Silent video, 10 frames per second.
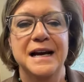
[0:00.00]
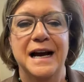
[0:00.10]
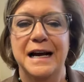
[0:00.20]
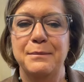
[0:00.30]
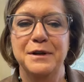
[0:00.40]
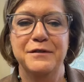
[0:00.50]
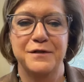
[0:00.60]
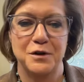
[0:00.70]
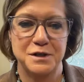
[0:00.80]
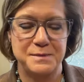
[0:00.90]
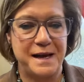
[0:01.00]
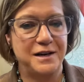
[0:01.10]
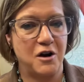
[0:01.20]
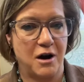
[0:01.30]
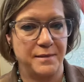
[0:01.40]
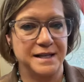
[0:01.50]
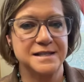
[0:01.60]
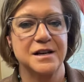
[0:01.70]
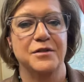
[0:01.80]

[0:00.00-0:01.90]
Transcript: A couple of folks made comments